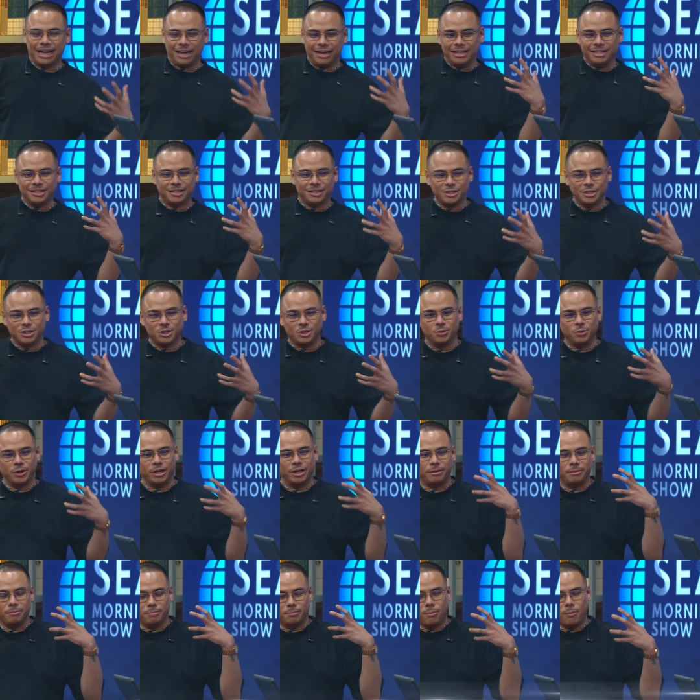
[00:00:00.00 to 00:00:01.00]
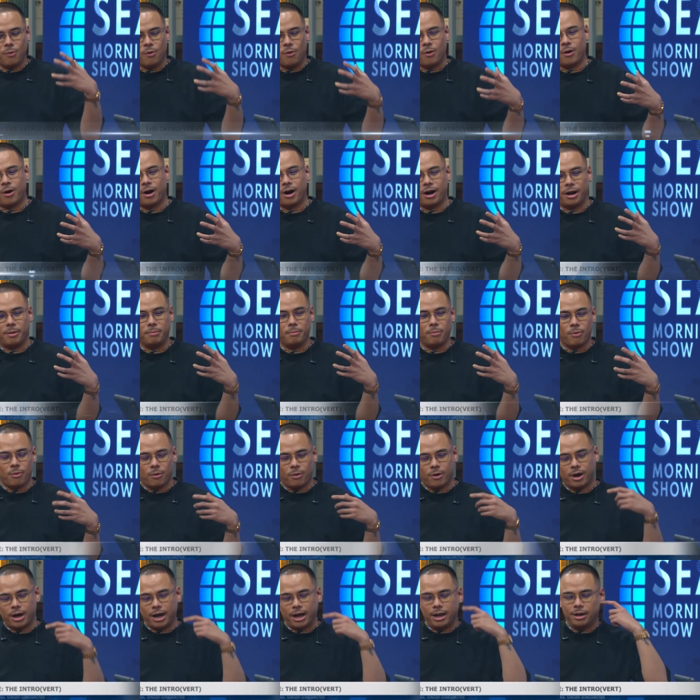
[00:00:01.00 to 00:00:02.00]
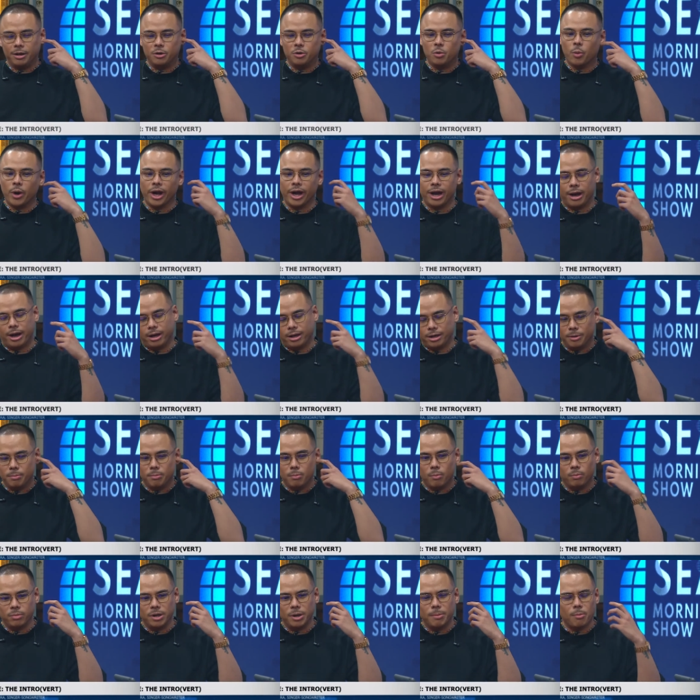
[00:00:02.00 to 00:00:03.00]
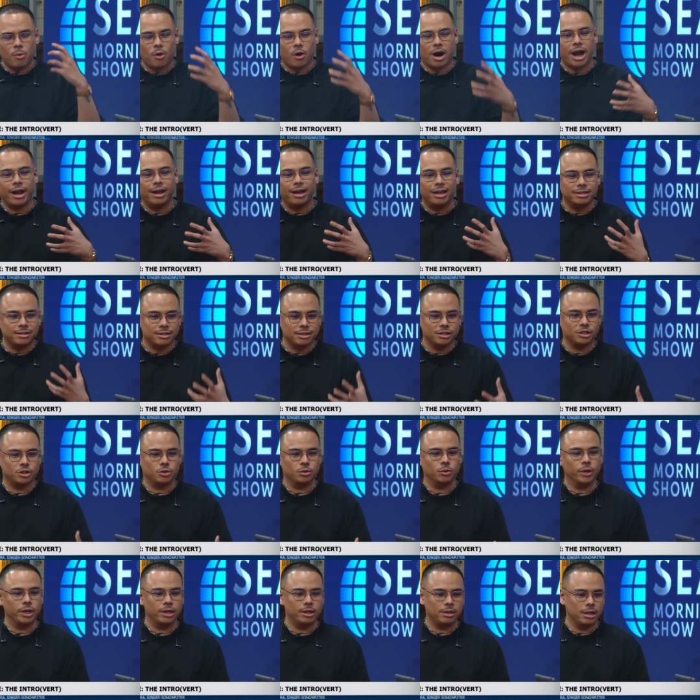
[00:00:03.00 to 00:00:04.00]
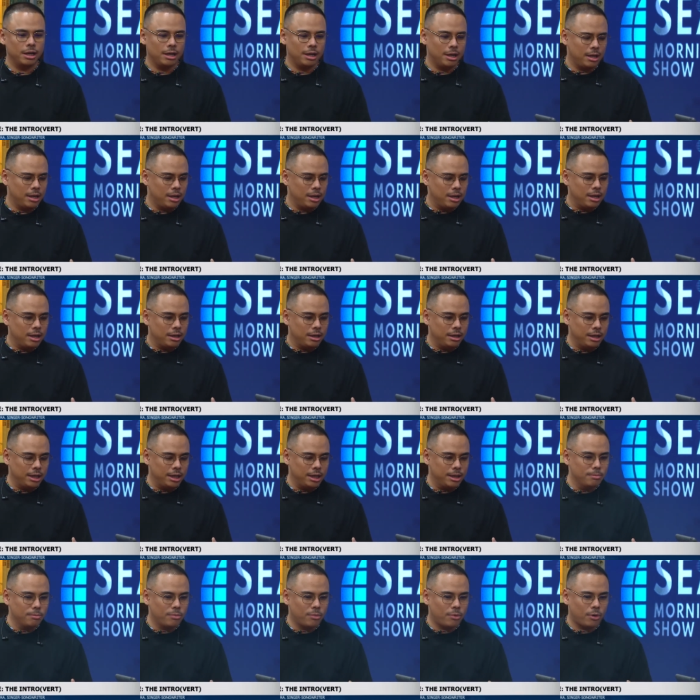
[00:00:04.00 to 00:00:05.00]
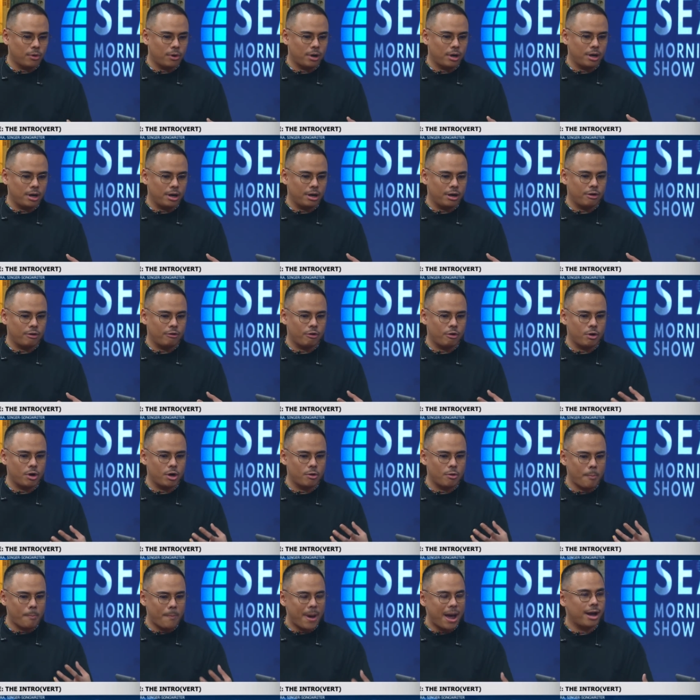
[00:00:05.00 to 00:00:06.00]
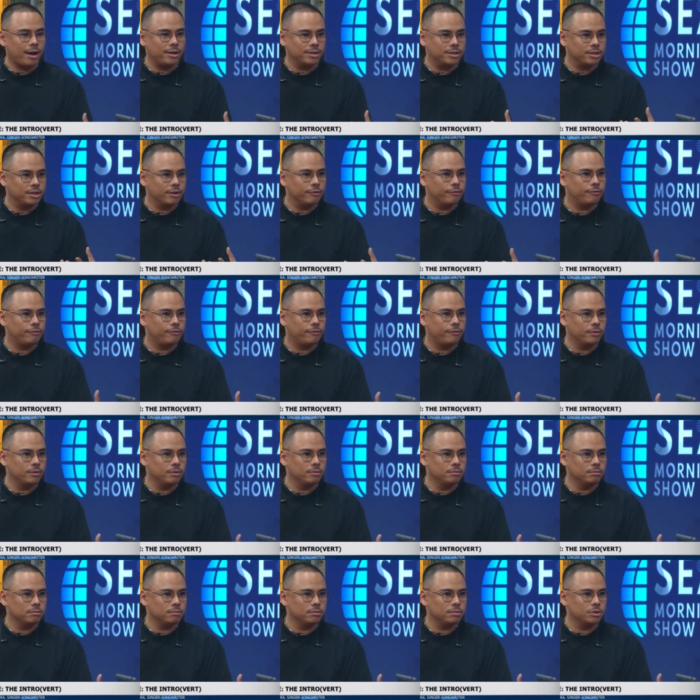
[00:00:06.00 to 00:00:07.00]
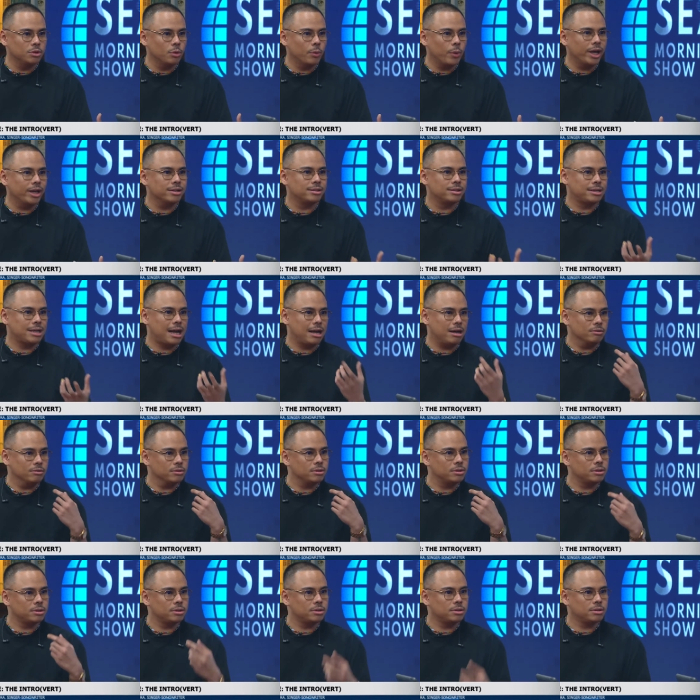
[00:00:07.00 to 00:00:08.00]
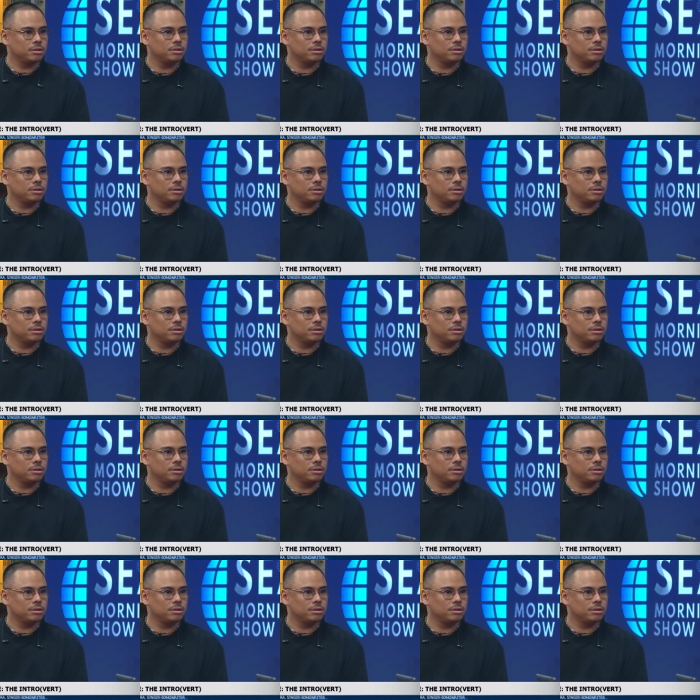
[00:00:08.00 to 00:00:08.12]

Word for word: I listen to it more and more, and the more I listen to it, the more repetitive the way it sounds.